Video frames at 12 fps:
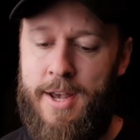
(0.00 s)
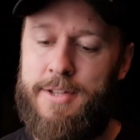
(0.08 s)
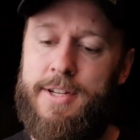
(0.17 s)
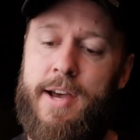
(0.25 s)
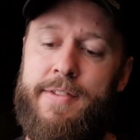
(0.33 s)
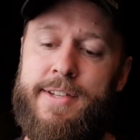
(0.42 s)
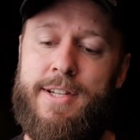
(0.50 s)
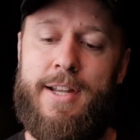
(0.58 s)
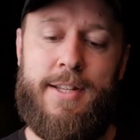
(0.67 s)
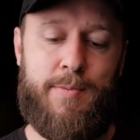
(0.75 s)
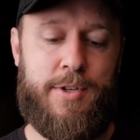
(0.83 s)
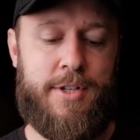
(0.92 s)
so on this
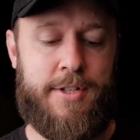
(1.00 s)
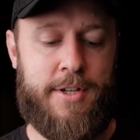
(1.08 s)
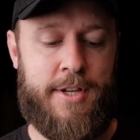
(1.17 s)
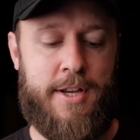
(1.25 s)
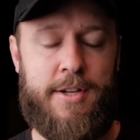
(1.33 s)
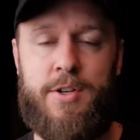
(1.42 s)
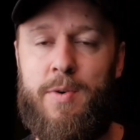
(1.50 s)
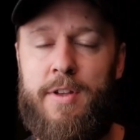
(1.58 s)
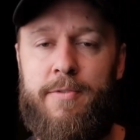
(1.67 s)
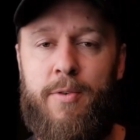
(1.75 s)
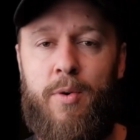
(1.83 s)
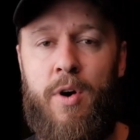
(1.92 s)
lens, which is the
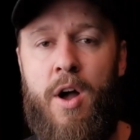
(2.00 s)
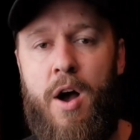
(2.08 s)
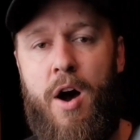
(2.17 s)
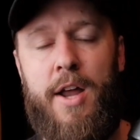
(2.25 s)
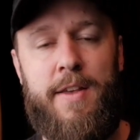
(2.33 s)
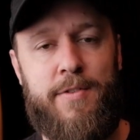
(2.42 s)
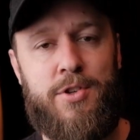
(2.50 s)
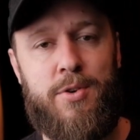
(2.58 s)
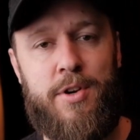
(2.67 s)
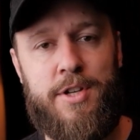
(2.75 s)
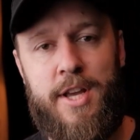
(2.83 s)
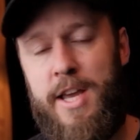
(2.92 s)
10-24, I never
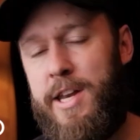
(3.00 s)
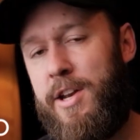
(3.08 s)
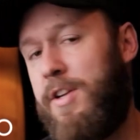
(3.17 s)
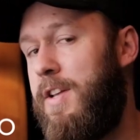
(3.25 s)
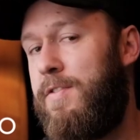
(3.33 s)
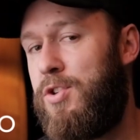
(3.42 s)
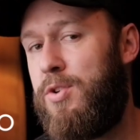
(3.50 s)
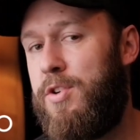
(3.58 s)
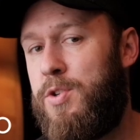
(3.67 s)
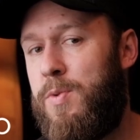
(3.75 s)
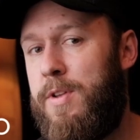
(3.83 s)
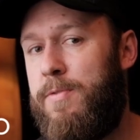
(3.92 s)
shoot at 10 and I never shoot
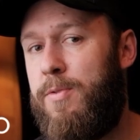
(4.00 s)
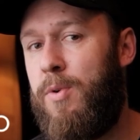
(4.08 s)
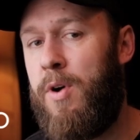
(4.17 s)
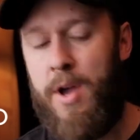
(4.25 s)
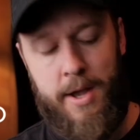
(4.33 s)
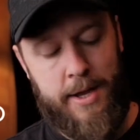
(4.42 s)
at 24.